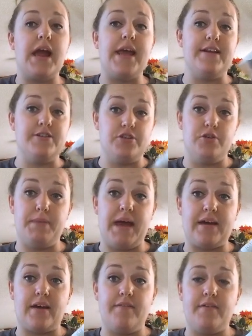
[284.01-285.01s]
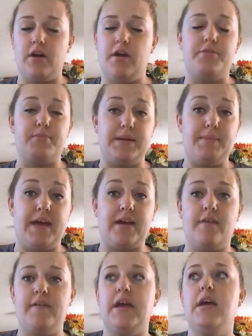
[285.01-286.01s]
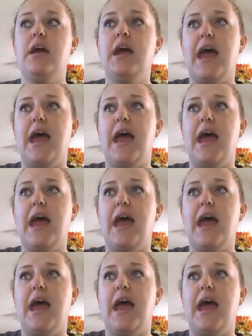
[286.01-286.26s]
I had a 2-pack of, or a 3-pack of it,